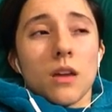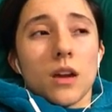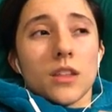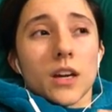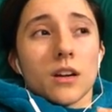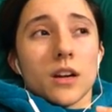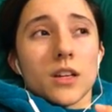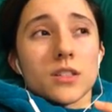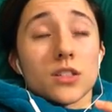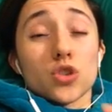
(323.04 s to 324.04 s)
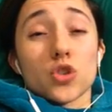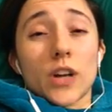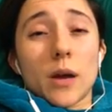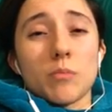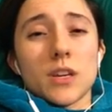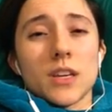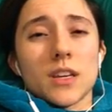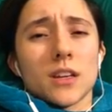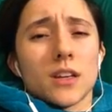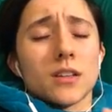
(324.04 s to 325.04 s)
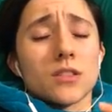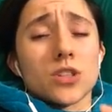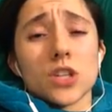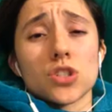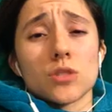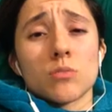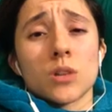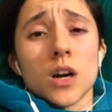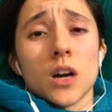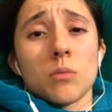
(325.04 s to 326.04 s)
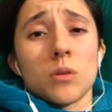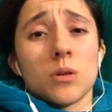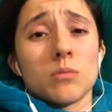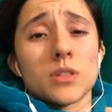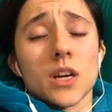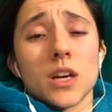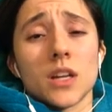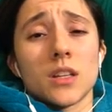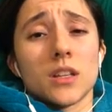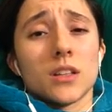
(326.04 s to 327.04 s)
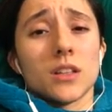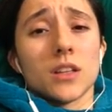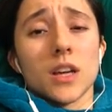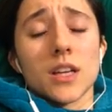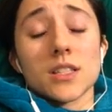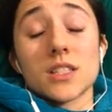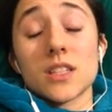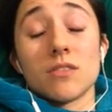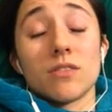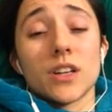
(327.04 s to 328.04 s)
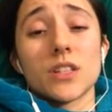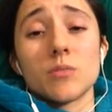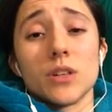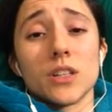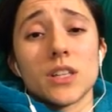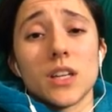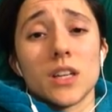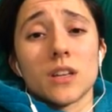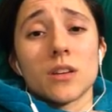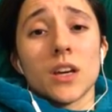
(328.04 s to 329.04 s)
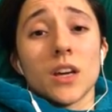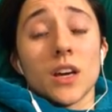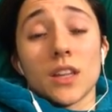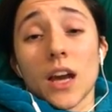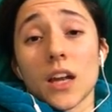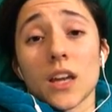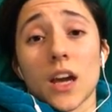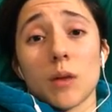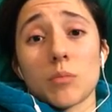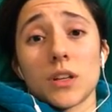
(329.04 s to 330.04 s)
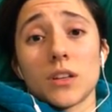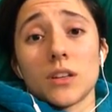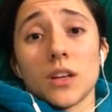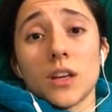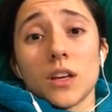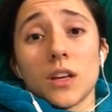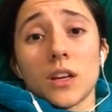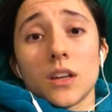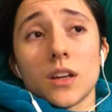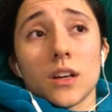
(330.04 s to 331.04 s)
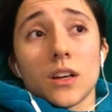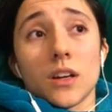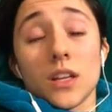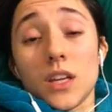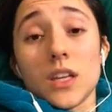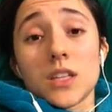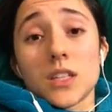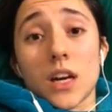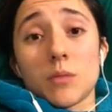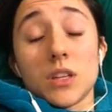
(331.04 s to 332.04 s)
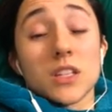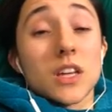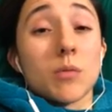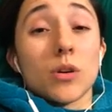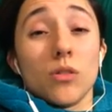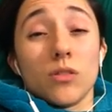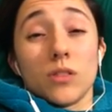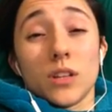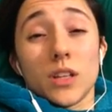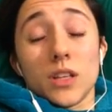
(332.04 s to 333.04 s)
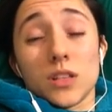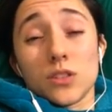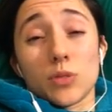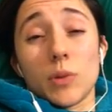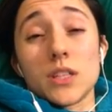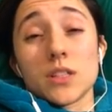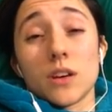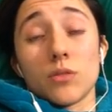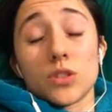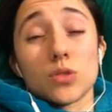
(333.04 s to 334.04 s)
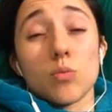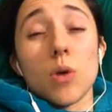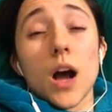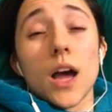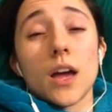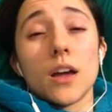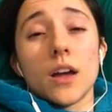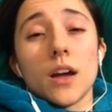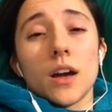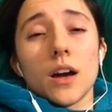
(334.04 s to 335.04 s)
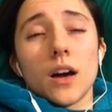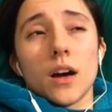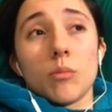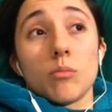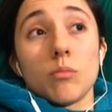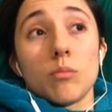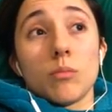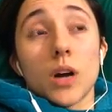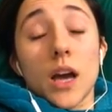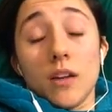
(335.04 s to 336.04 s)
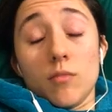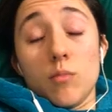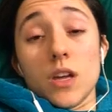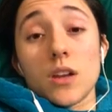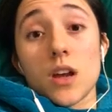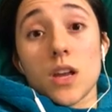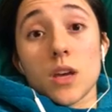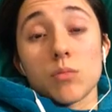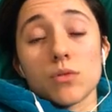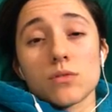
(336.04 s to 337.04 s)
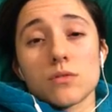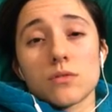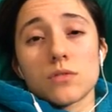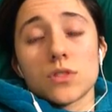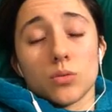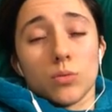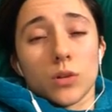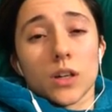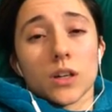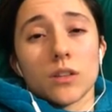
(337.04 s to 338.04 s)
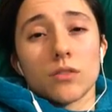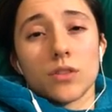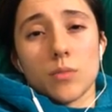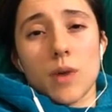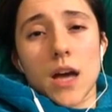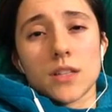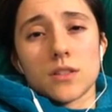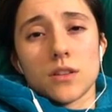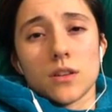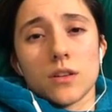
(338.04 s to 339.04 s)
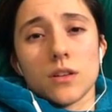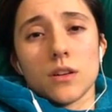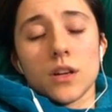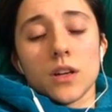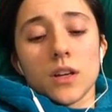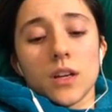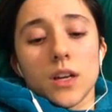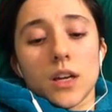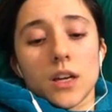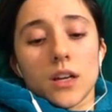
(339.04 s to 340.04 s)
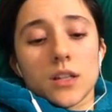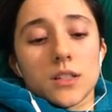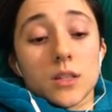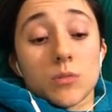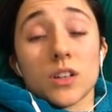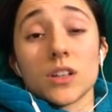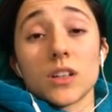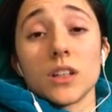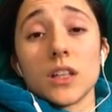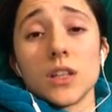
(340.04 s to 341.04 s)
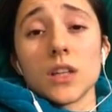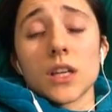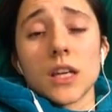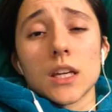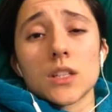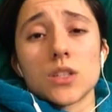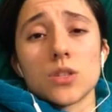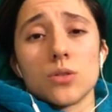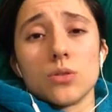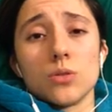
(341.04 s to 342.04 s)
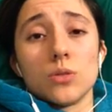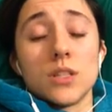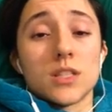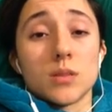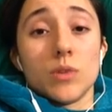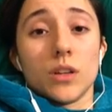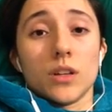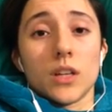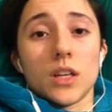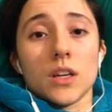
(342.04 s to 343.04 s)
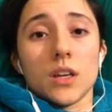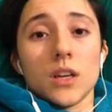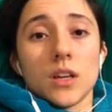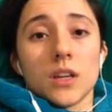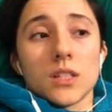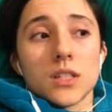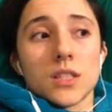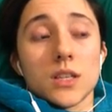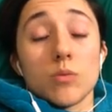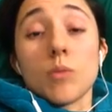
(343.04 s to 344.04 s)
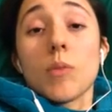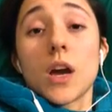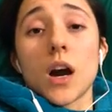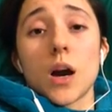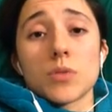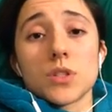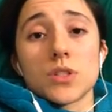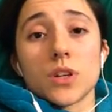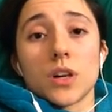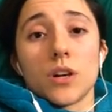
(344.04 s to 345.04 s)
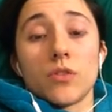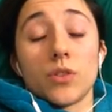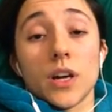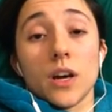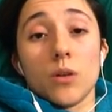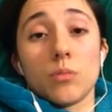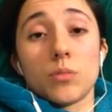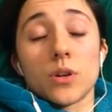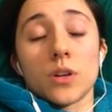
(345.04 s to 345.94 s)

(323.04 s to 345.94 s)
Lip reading: and that causes cramping and digestion problems, and as I said, very debilitating. And that can happen at anytime I overly exert myself, which is why I have been unable to work for the past year and am currently looking into disability to see what my options are for help.